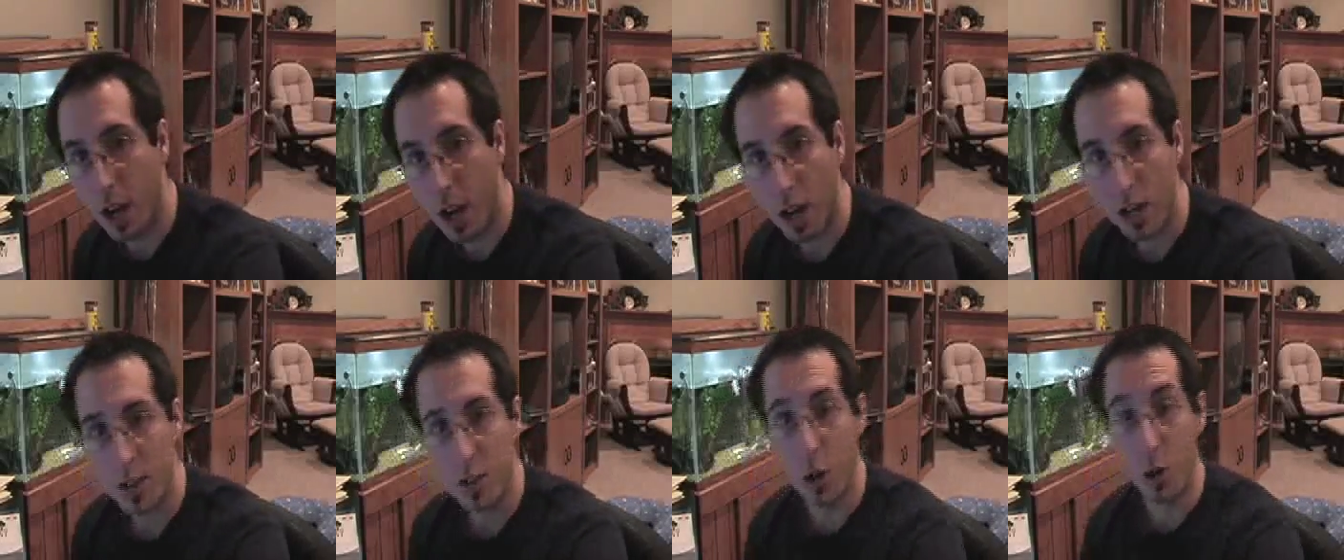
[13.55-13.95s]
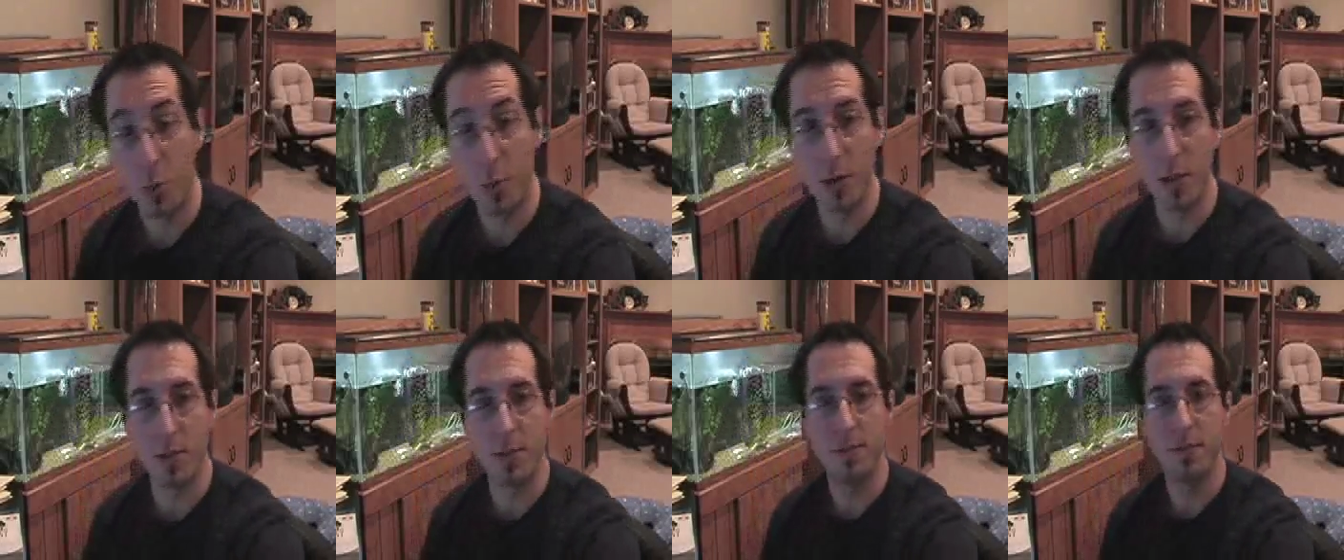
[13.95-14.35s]

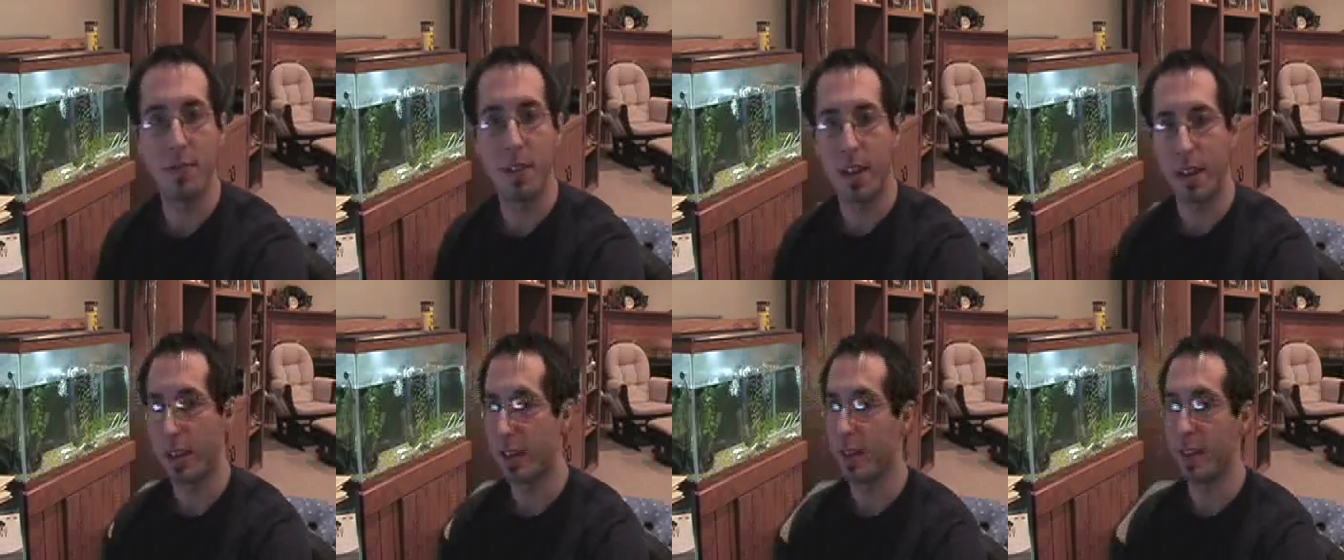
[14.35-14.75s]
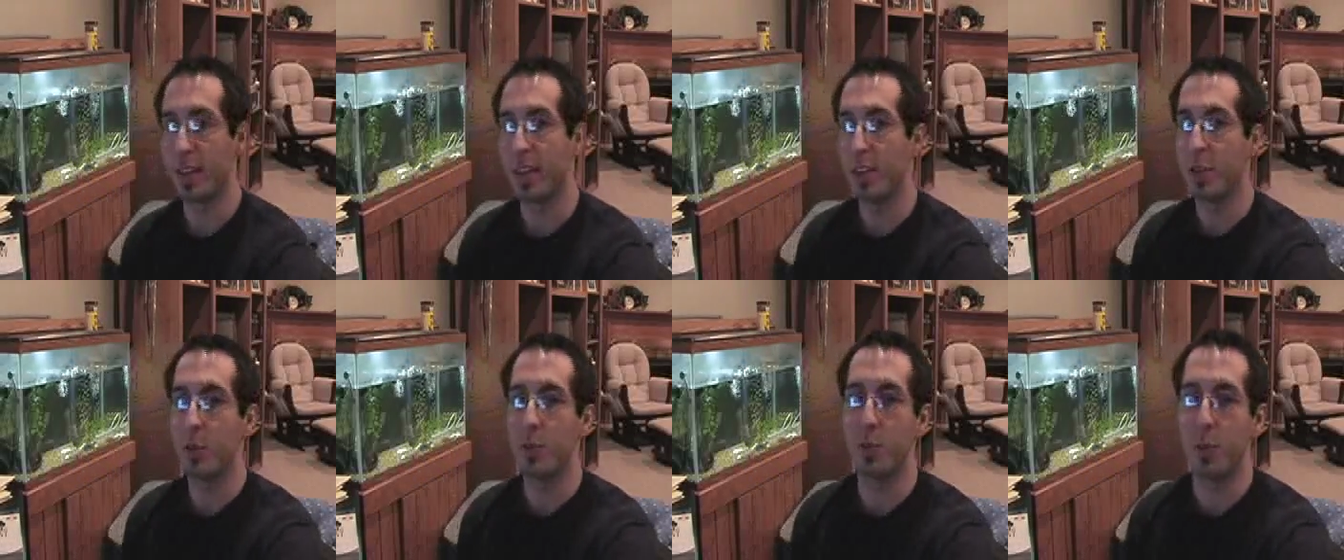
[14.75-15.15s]
October and
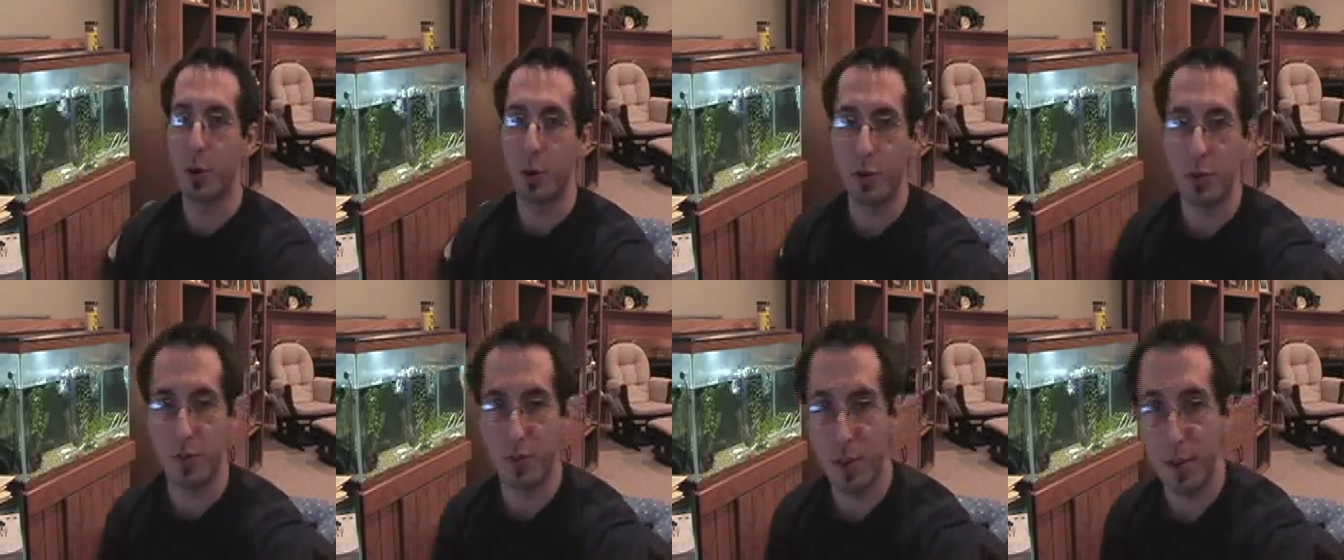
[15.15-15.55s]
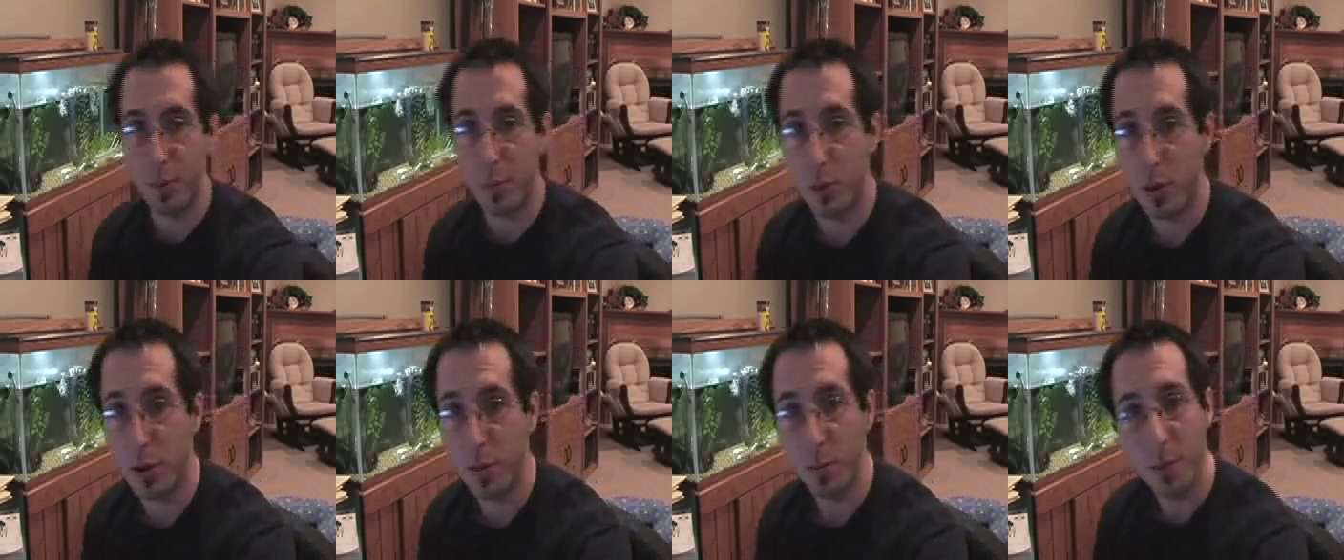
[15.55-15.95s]
this was posted in
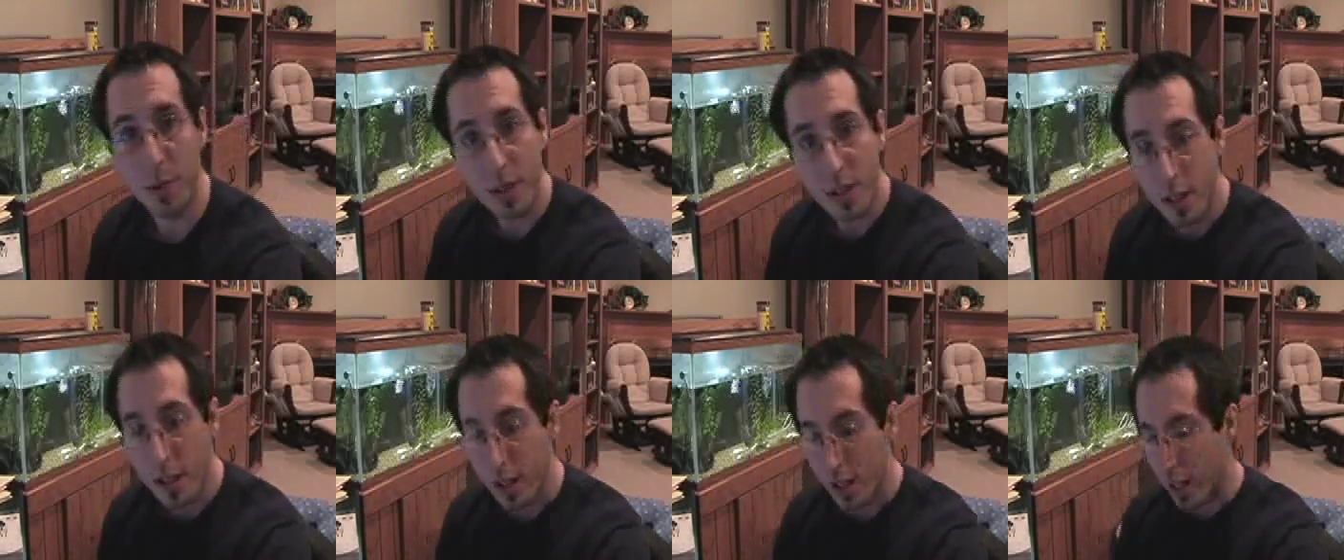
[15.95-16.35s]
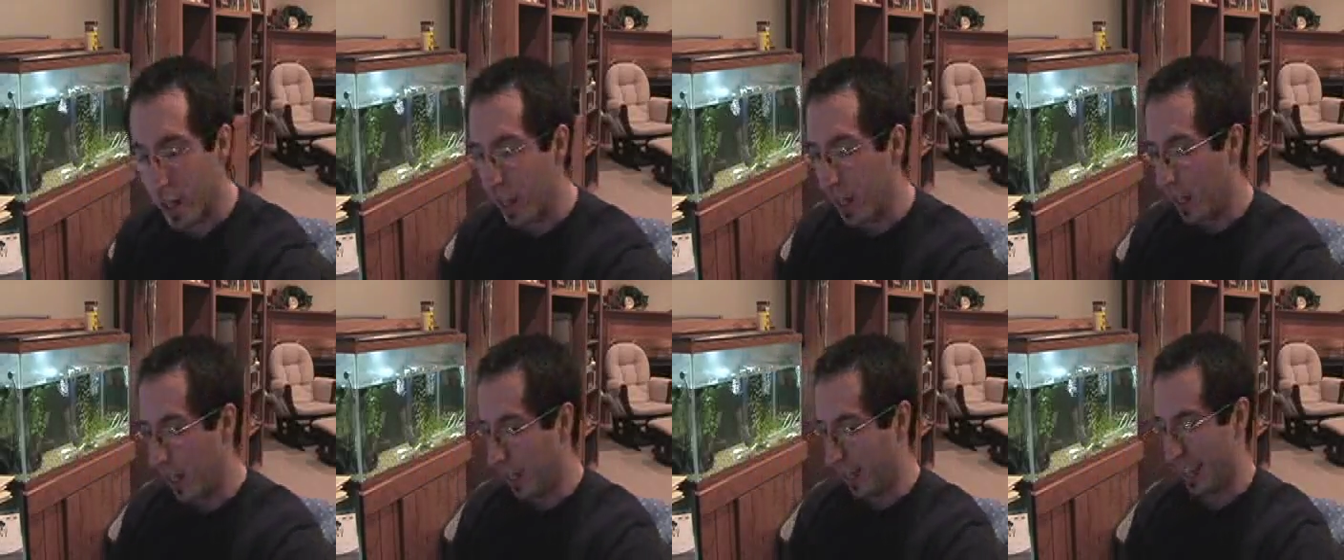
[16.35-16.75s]
February, but
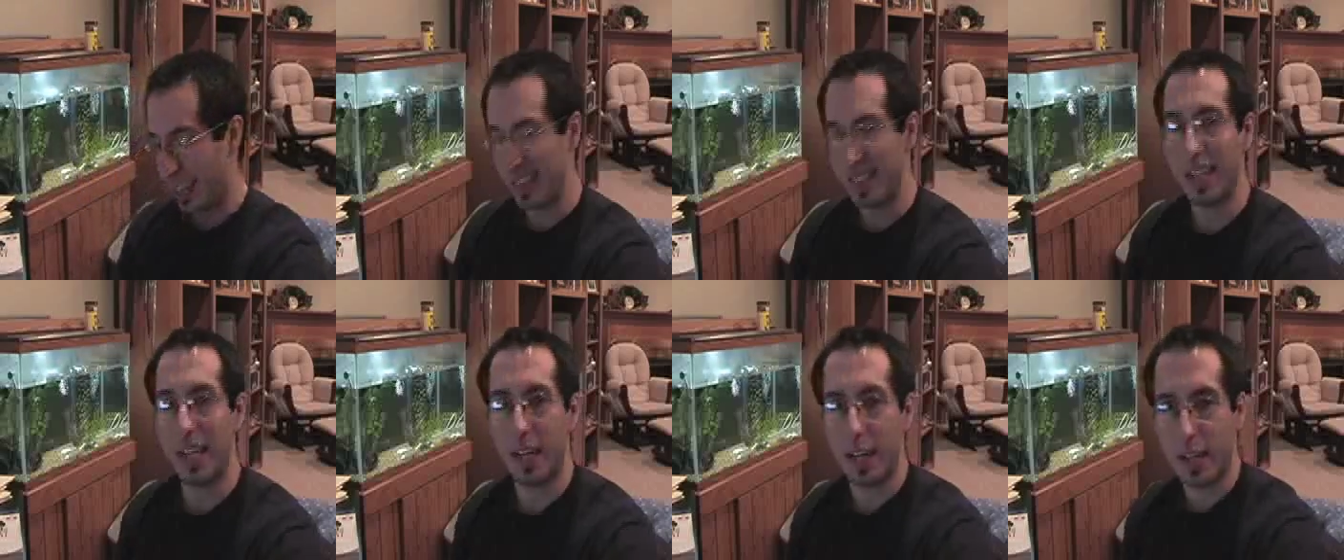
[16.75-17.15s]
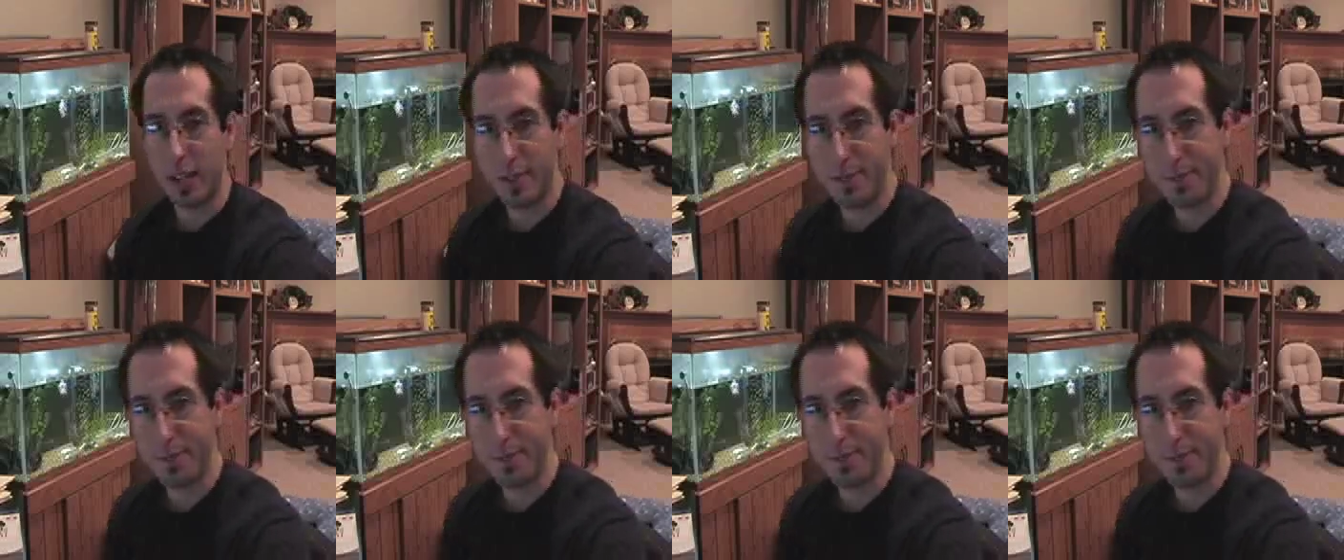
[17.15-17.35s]
it's like